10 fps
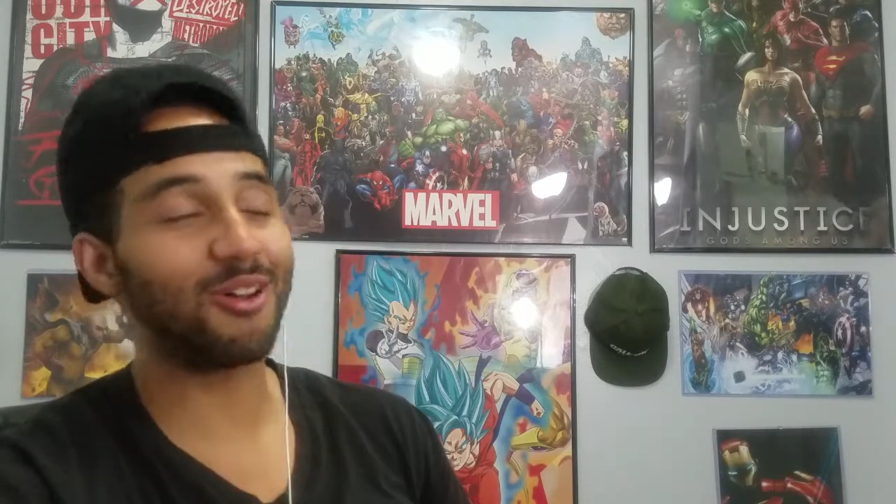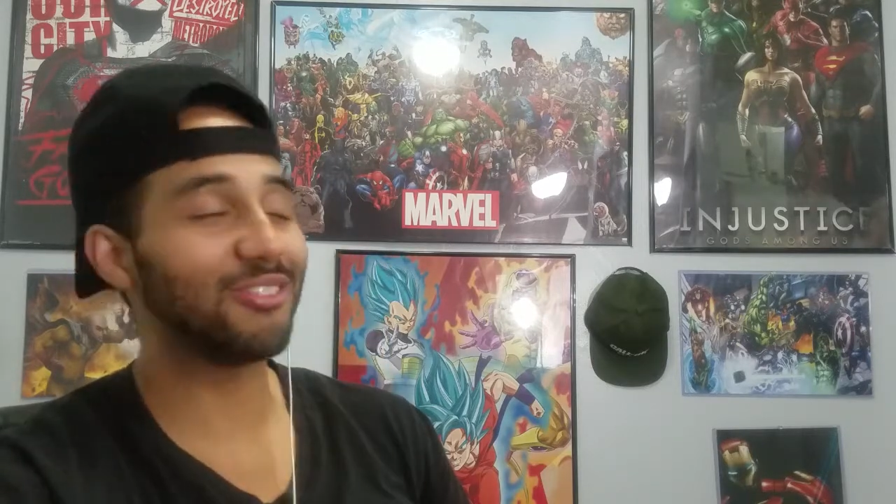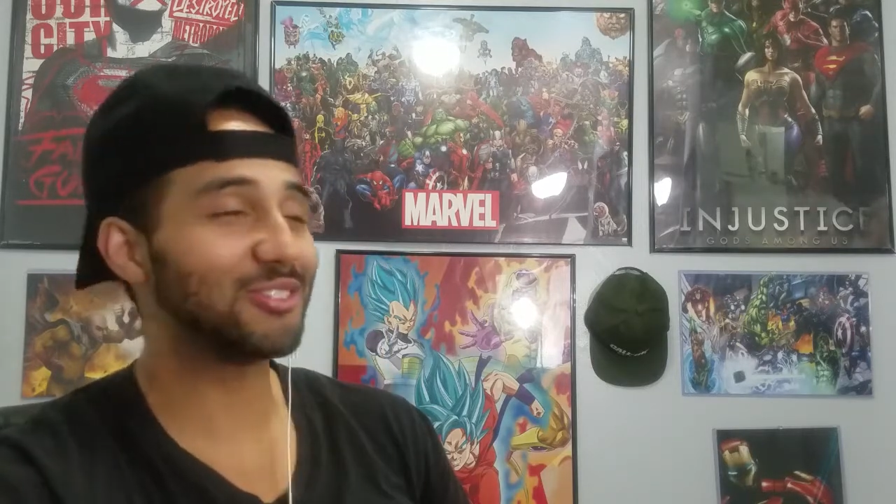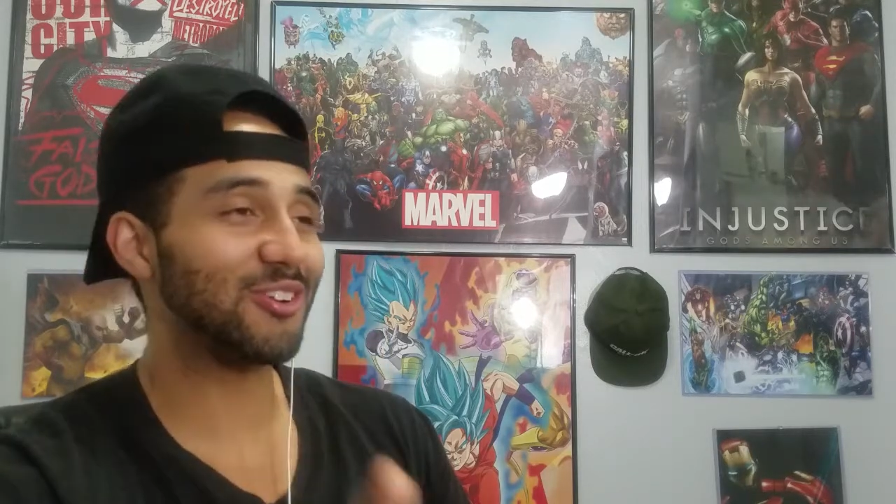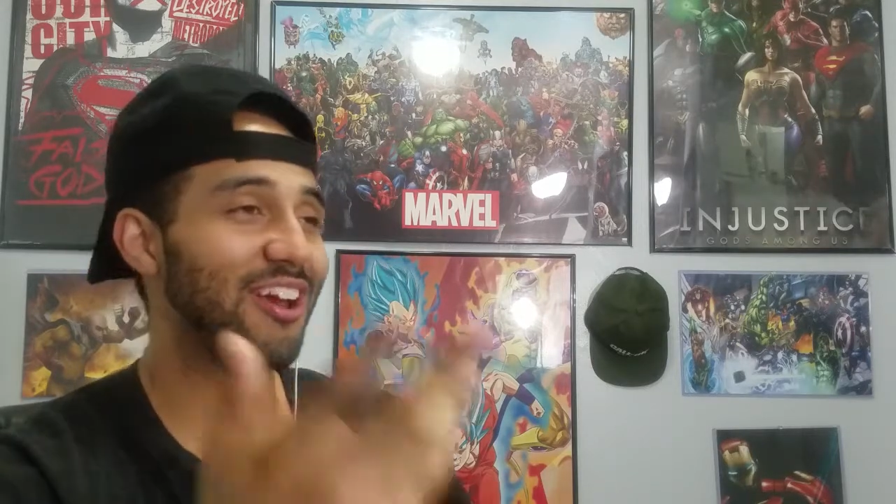
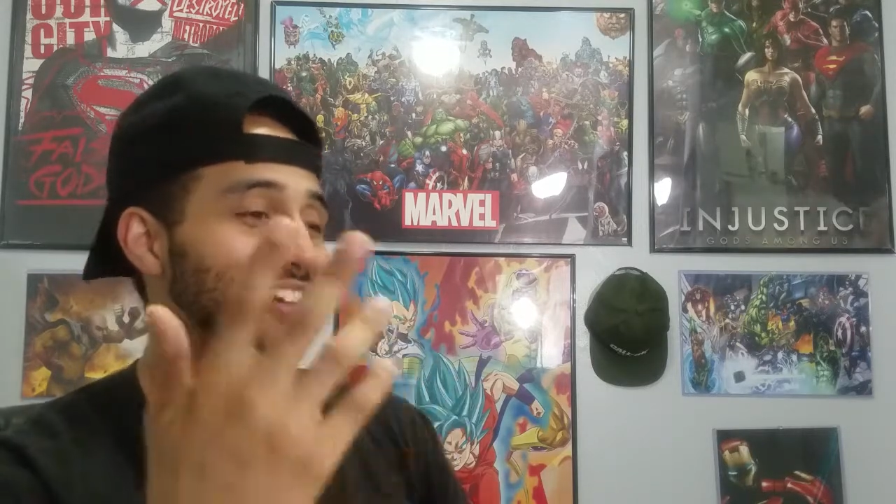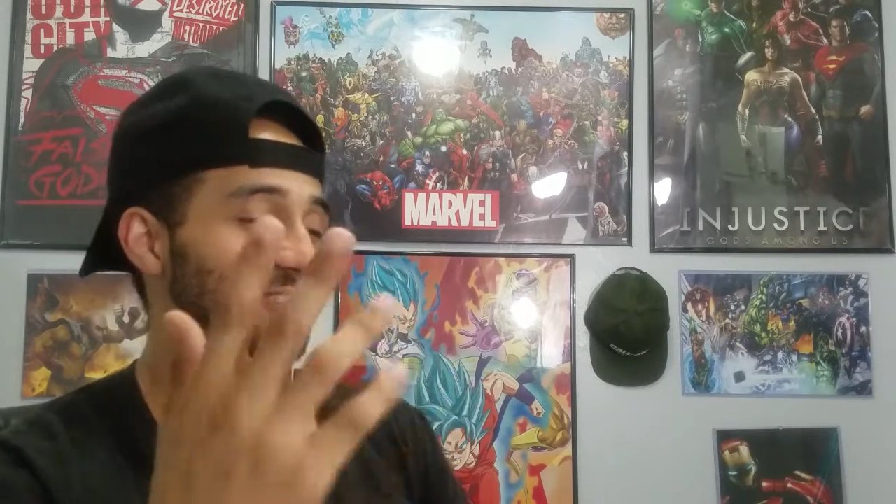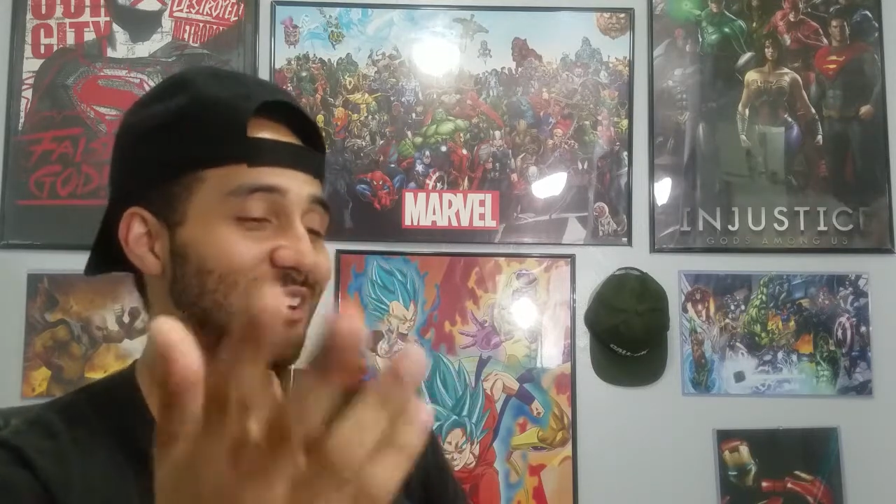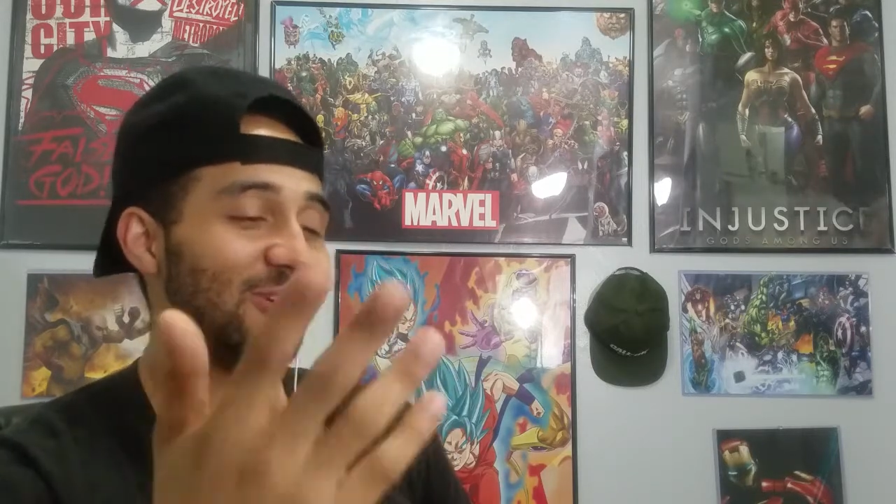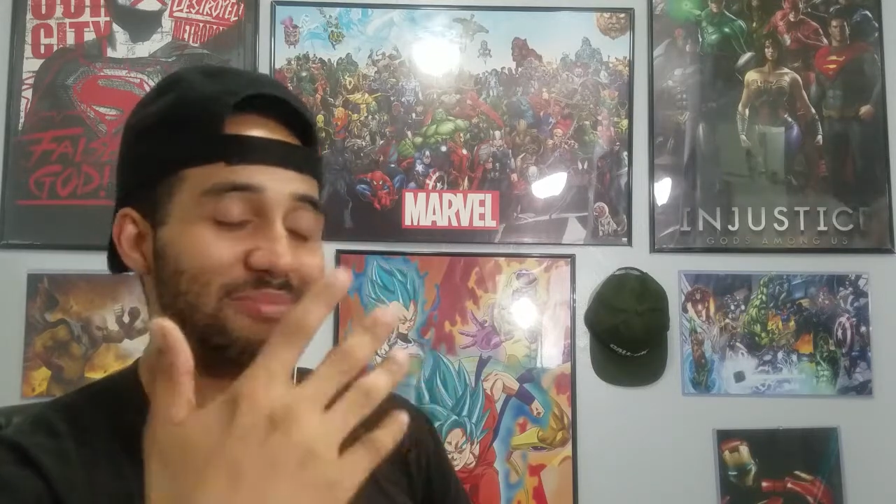All the trash
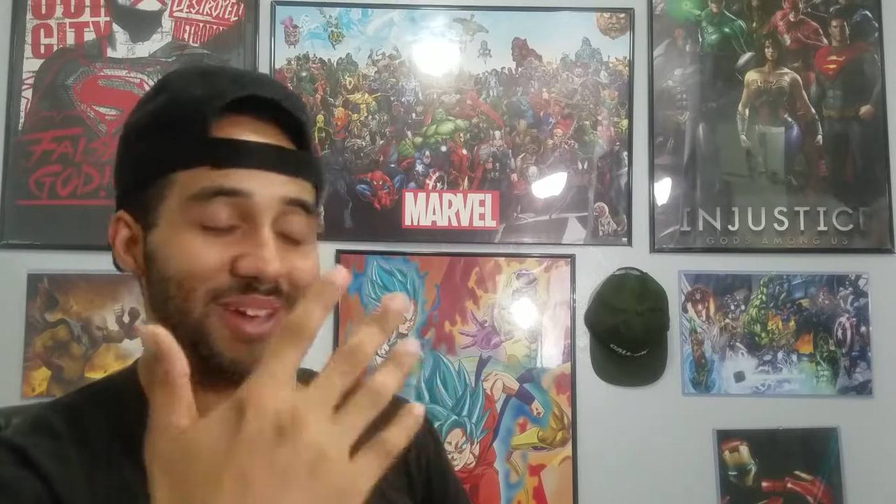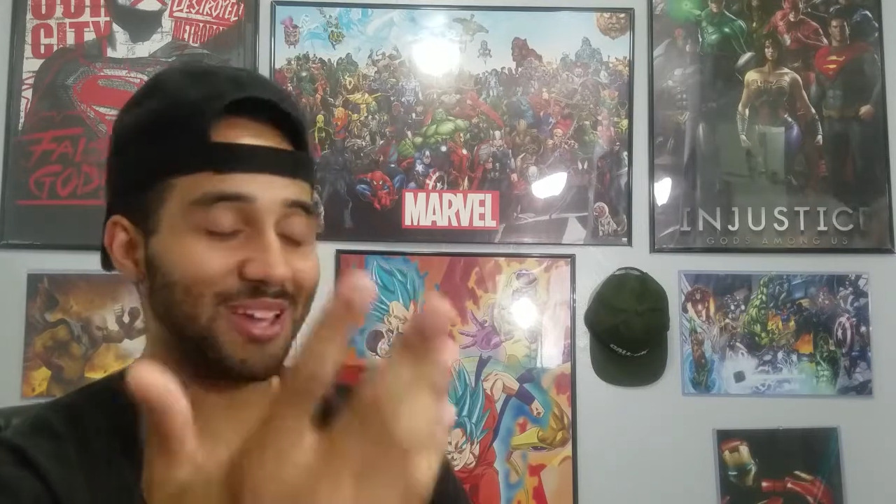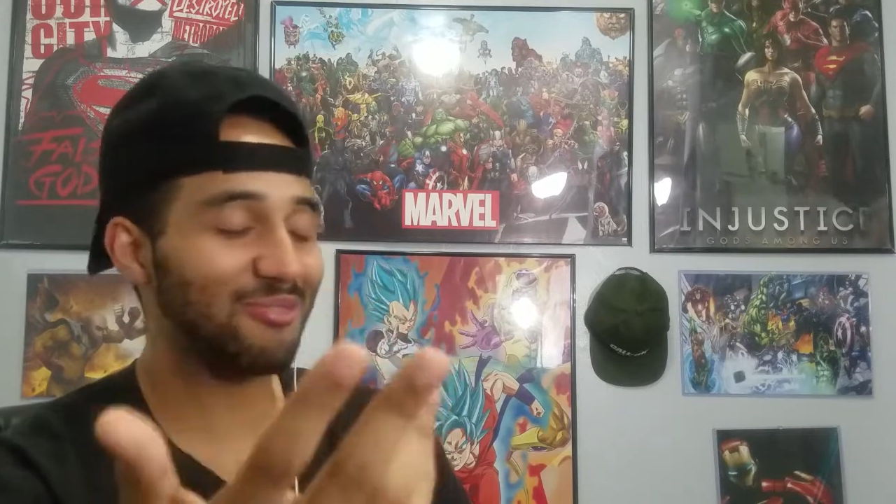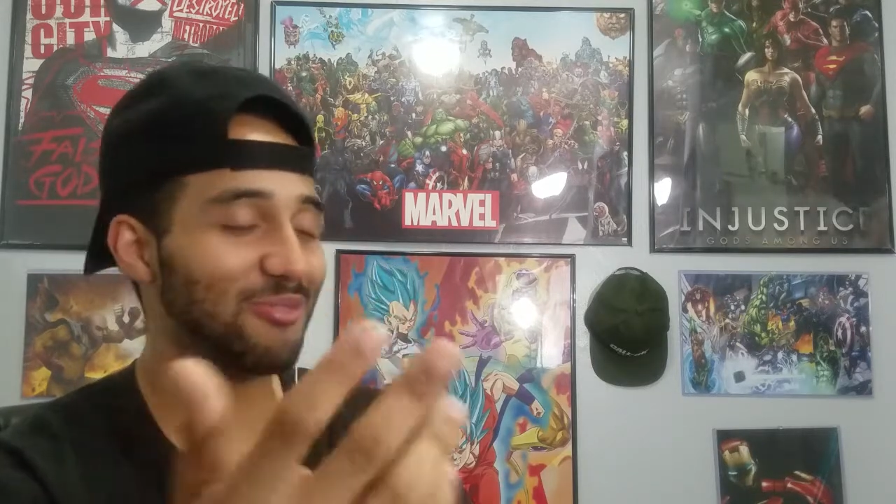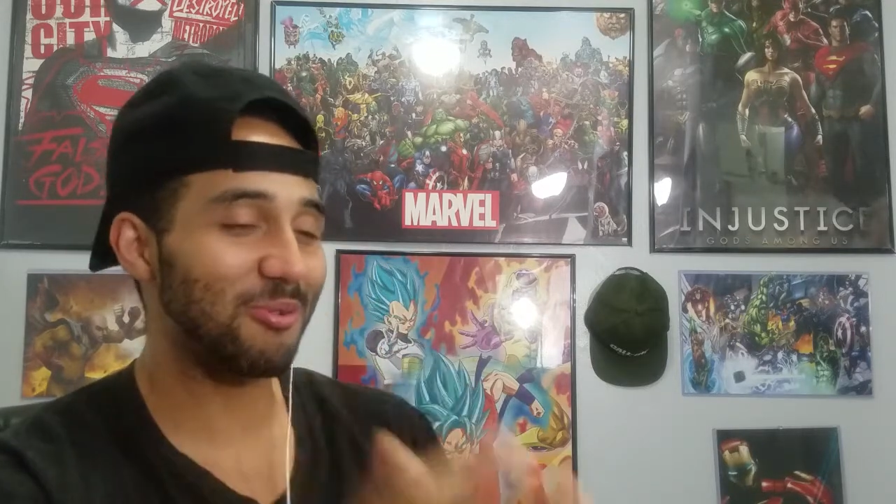talking back and